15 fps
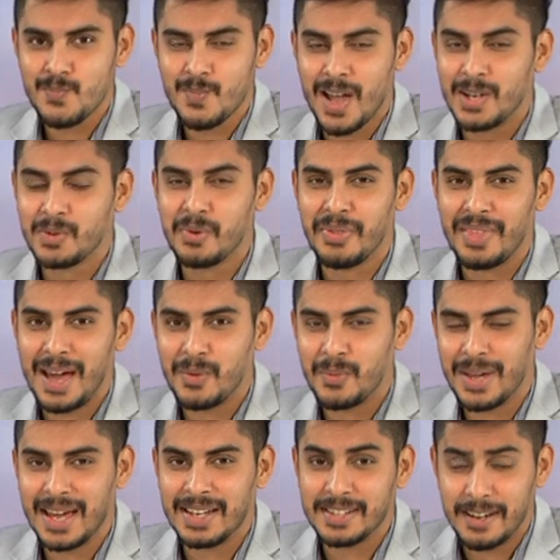And with that,
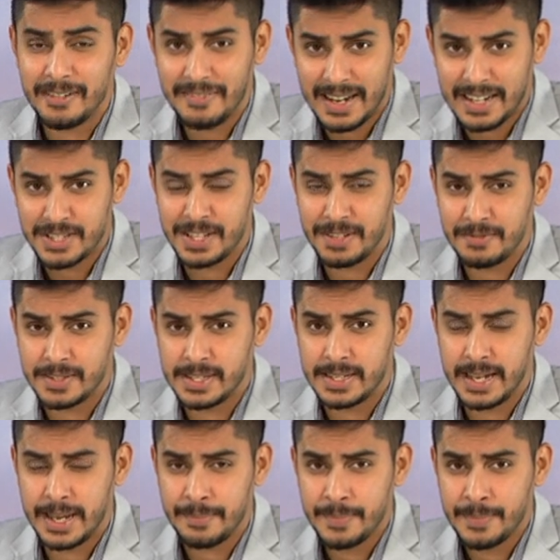we end our fact sheet for
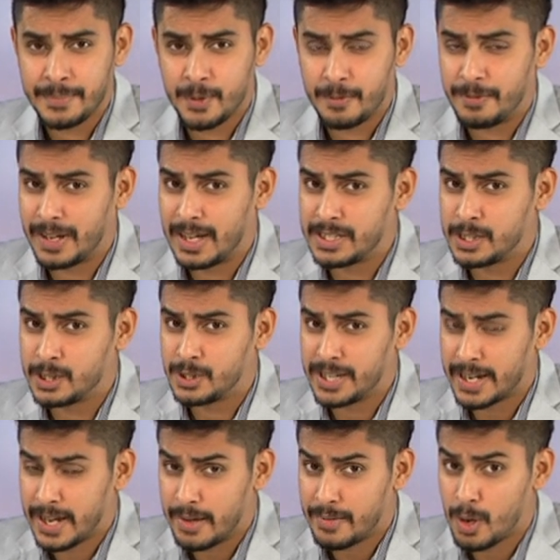today. Don't forget to
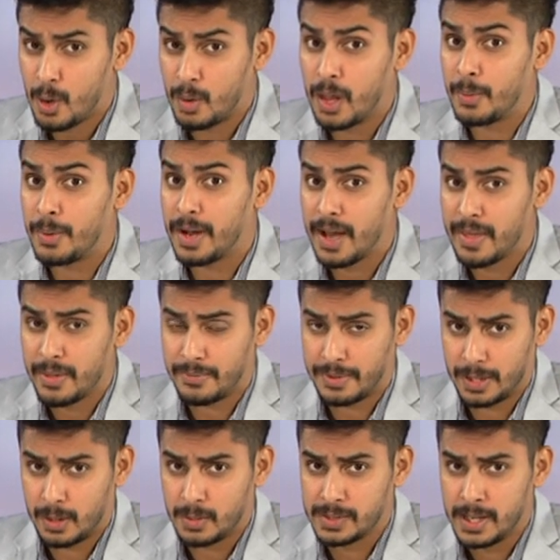check out all our other
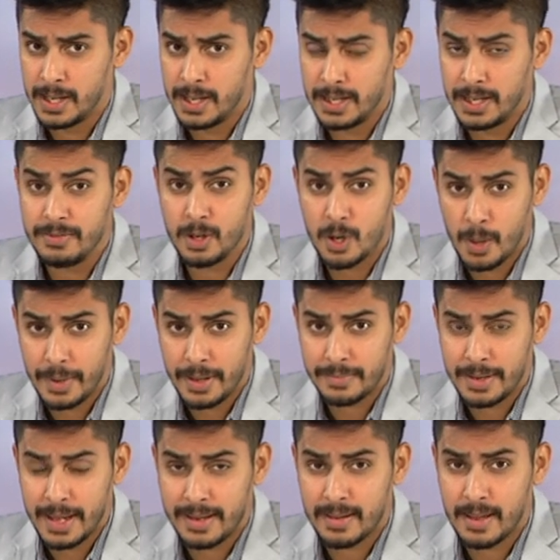videos, leave a
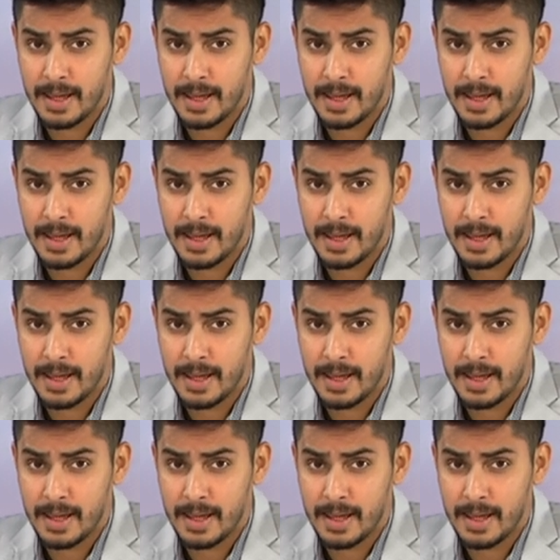comment, hit